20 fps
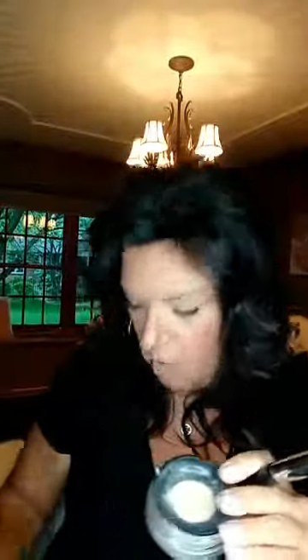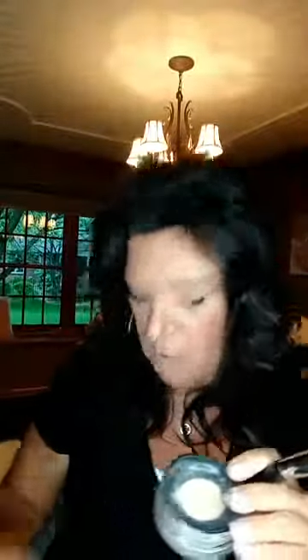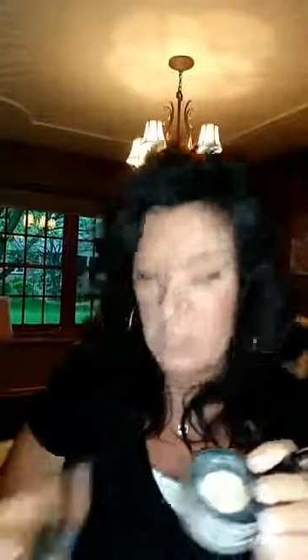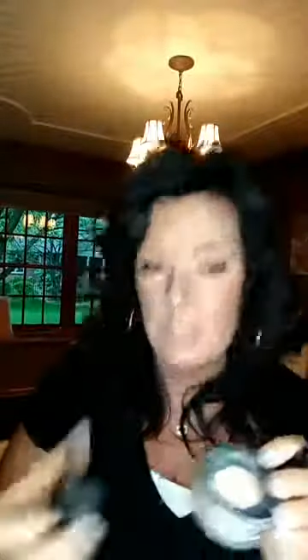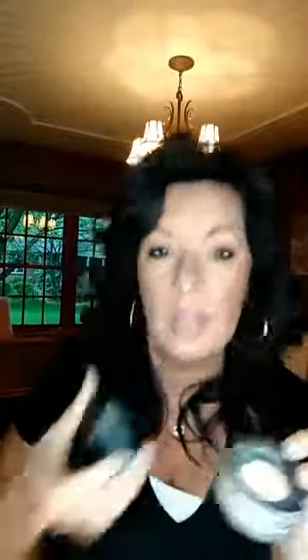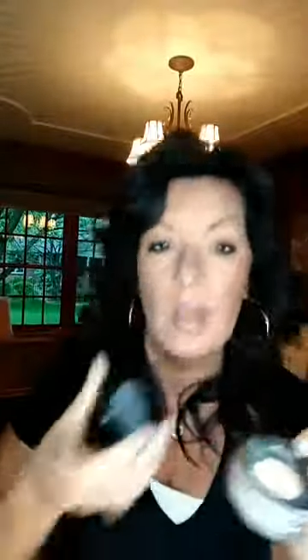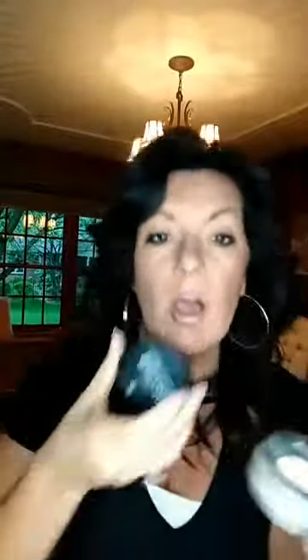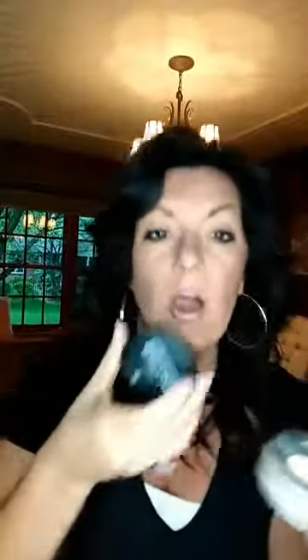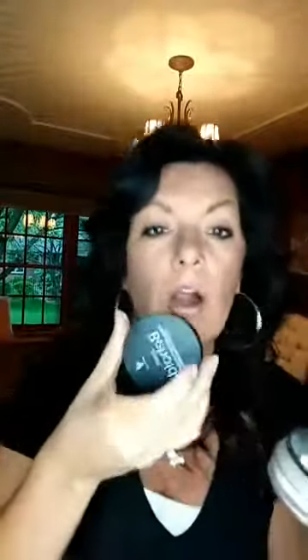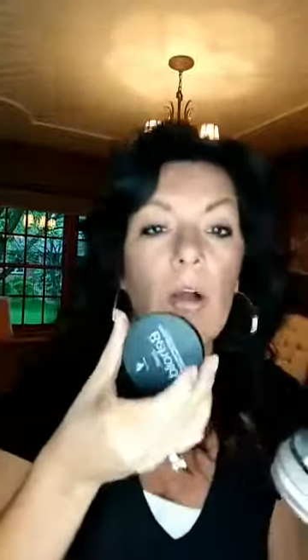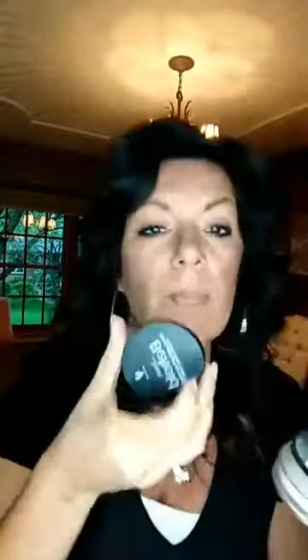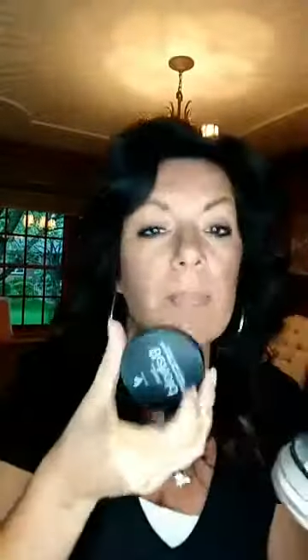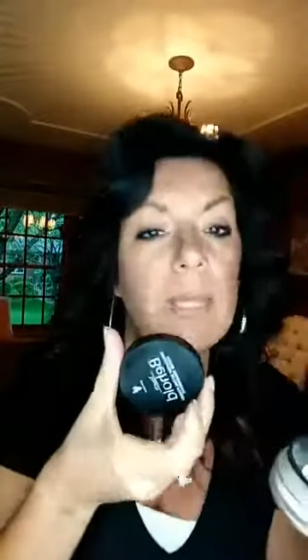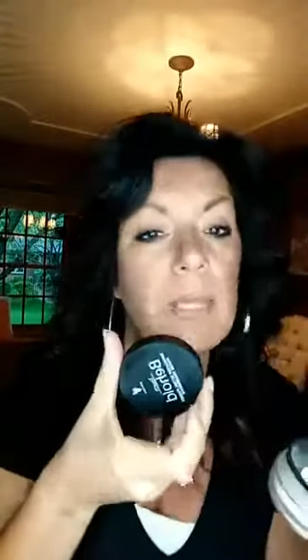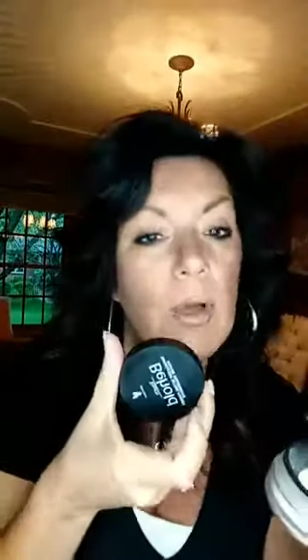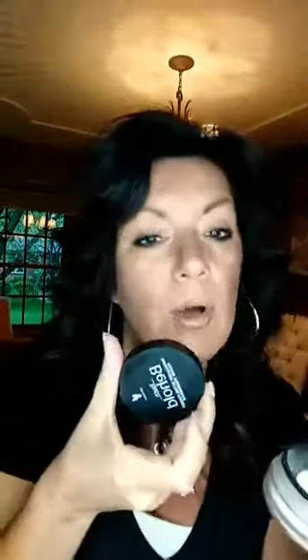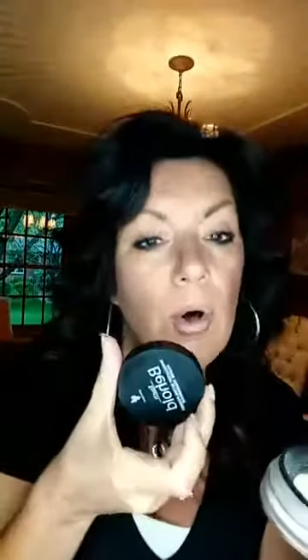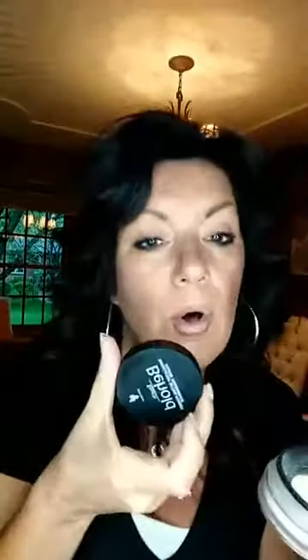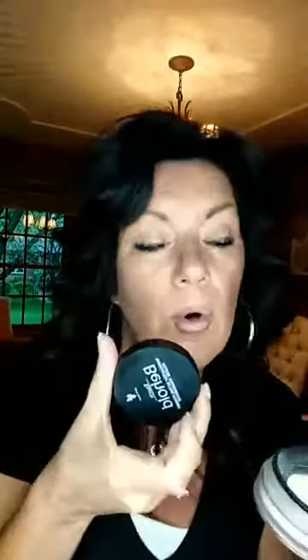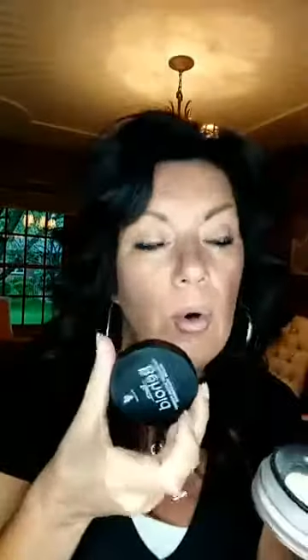it's our
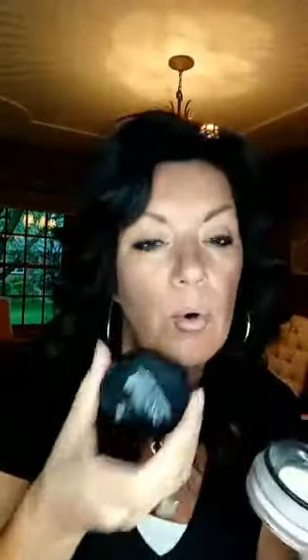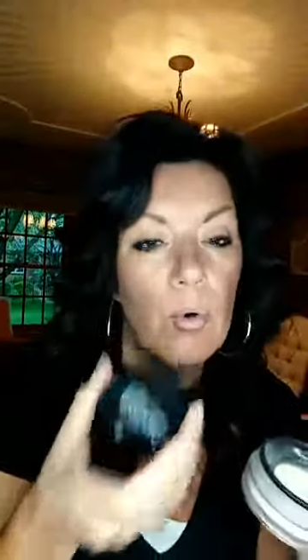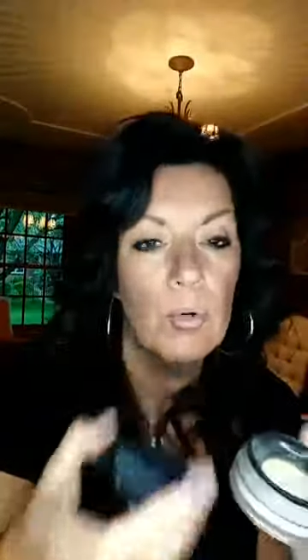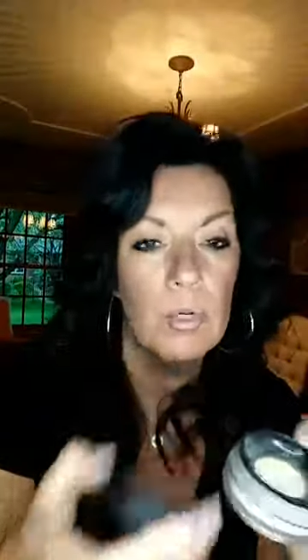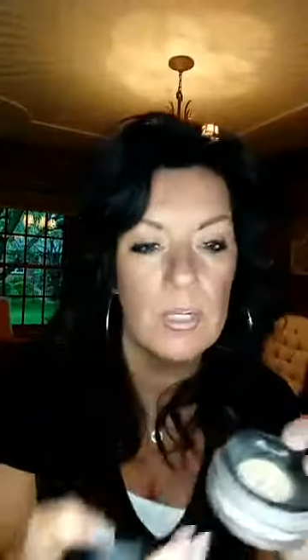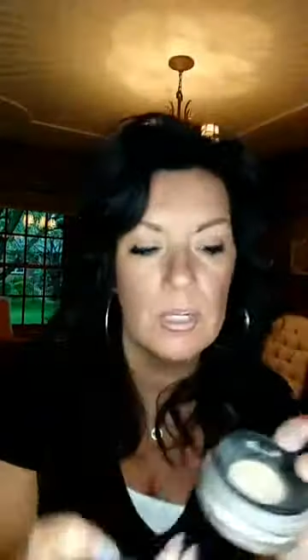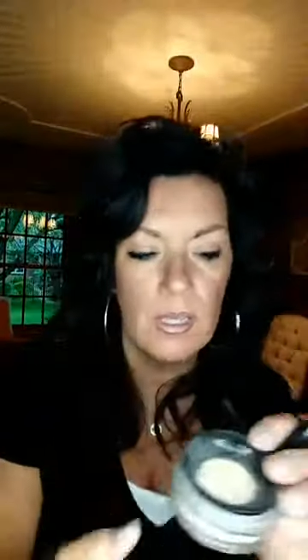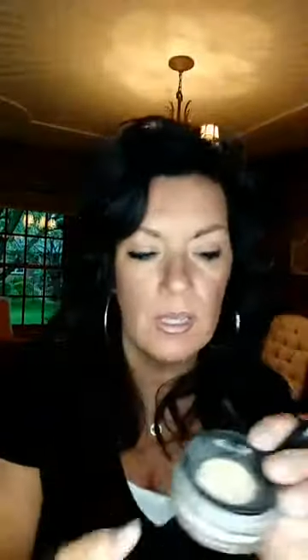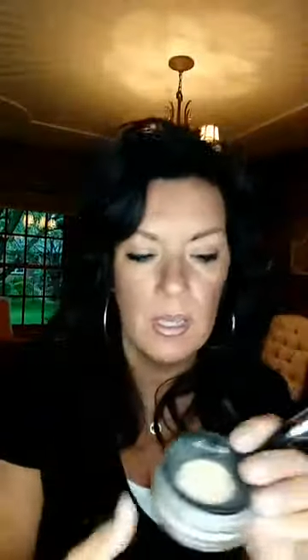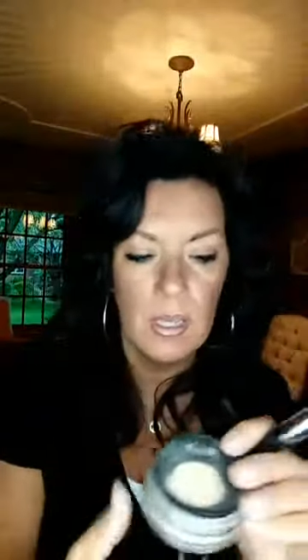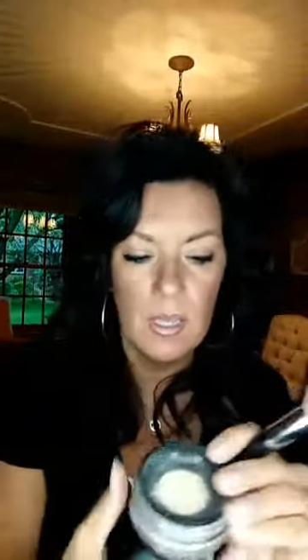Behold